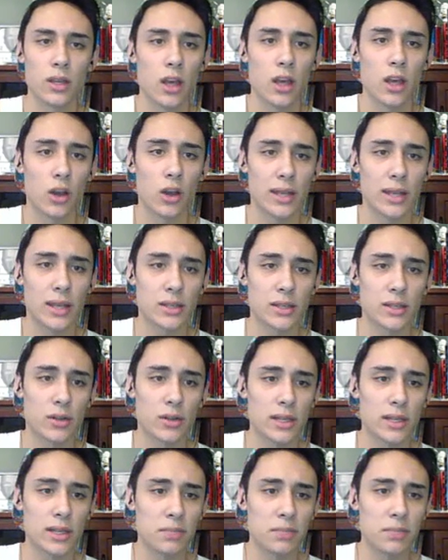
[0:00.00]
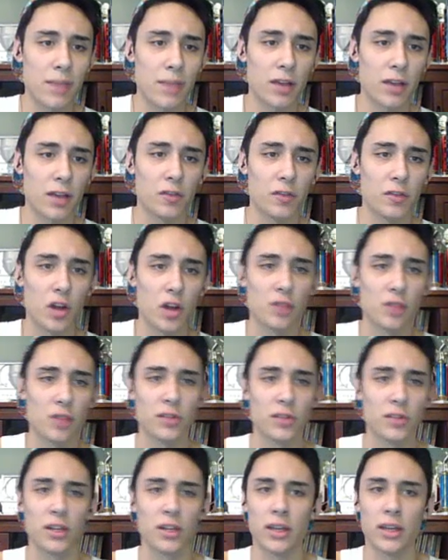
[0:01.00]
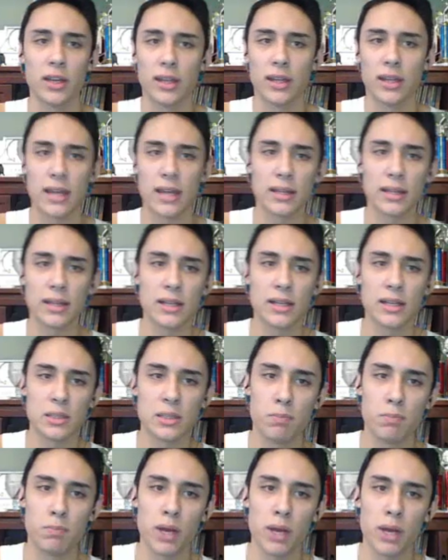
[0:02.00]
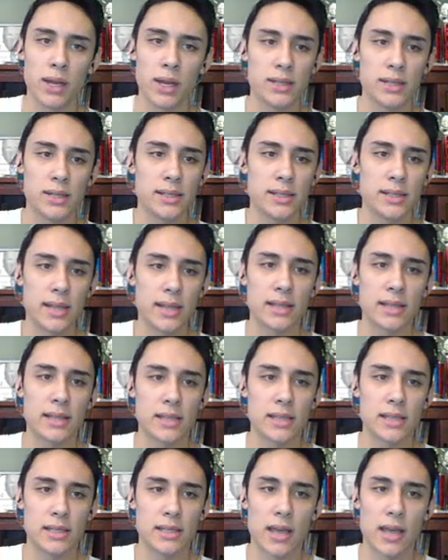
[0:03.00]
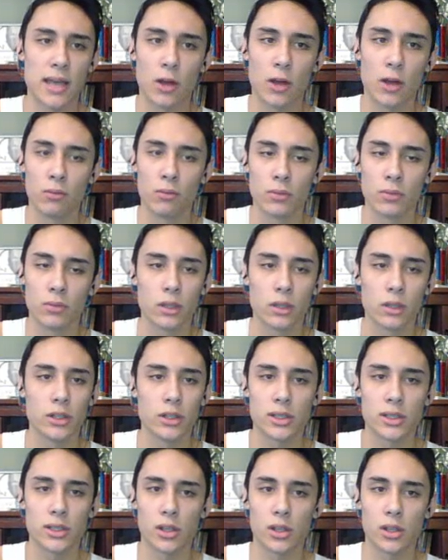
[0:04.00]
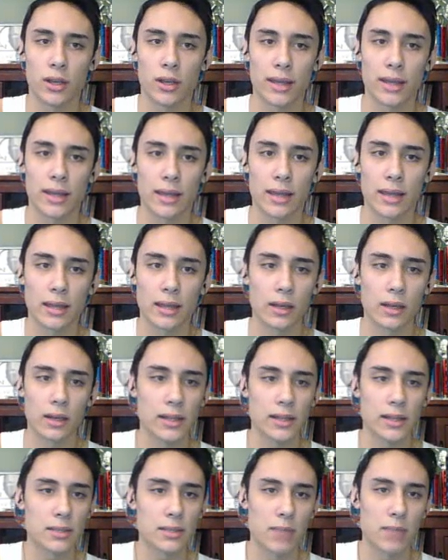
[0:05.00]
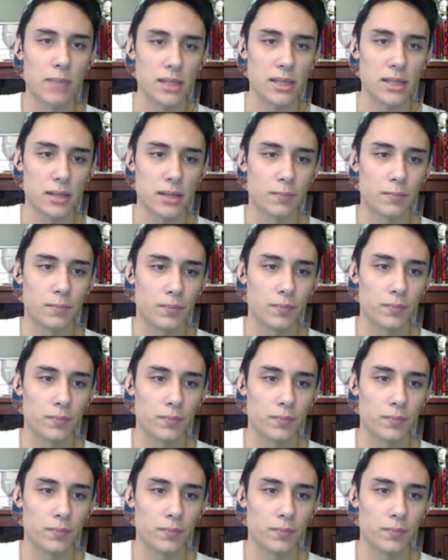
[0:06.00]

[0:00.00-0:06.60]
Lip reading: Okay, so it does Mega Evolve, and that thing's butt is sexy as hell. Just look at that thing. It's amazing.